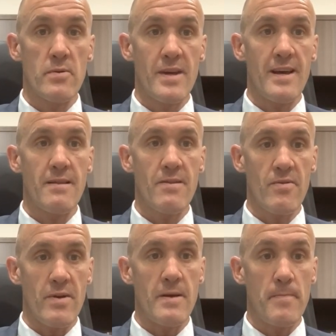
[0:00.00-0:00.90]
through gate
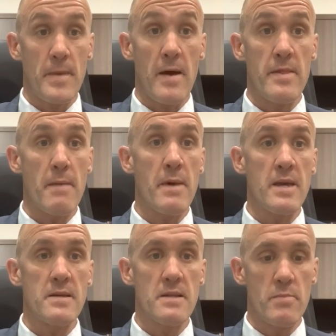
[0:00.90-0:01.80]
three. That
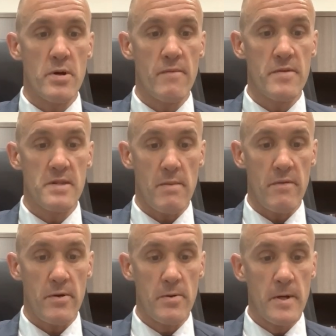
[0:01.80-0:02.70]
may ease the burden for some
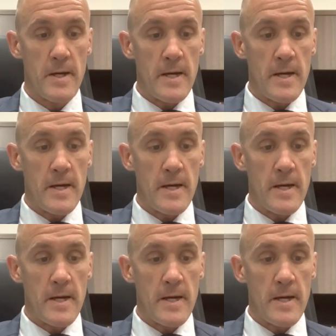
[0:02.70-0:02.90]
of you.